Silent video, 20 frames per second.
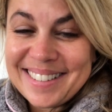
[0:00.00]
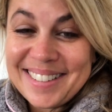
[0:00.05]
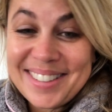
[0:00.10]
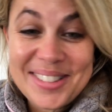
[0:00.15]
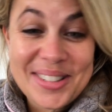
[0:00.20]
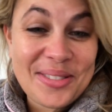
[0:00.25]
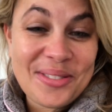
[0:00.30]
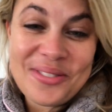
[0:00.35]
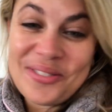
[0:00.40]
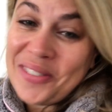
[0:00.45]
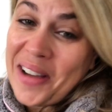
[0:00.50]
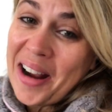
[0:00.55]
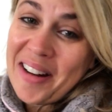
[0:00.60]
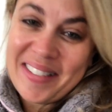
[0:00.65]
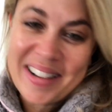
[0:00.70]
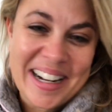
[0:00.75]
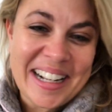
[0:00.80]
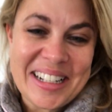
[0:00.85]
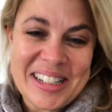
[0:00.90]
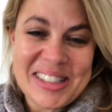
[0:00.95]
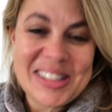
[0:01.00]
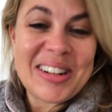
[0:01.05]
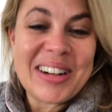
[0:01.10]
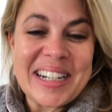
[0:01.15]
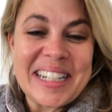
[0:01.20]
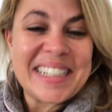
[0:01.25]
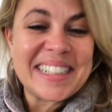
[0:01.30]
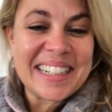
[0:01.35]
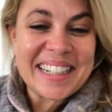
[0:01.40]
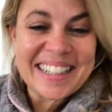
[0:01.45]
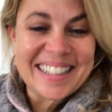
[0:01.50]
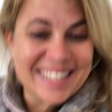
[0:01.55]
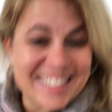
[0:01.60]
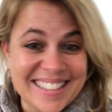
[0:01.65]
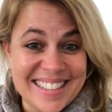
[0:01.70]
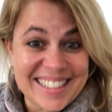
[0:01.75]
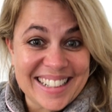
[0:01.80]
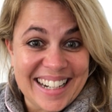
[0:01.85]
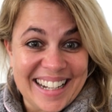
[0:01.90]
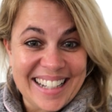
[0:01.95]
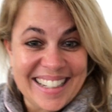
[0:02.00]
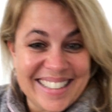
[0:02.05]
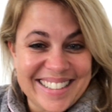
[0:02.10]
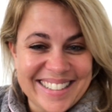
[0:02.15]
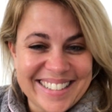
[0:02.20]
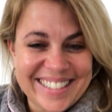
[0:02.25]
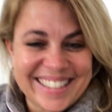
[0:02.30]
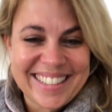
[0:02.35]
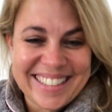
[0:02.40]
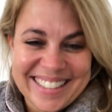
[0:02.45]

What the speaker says: It's all very exciting, isn't it?